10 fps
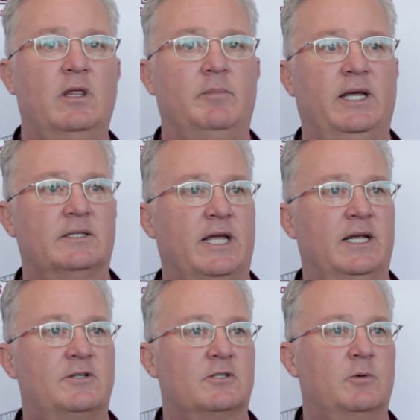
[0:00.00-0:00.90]
of the biggest
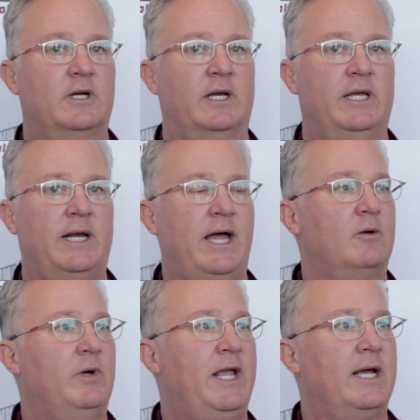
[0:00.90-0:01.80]
answers we're going to get, how
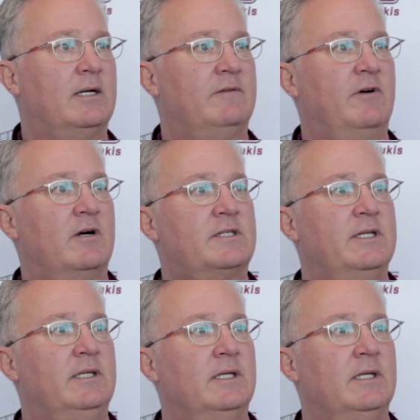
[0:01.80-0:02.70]
do we handle
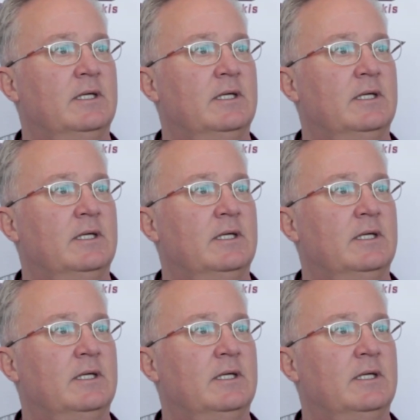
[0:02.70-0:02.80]
adversity?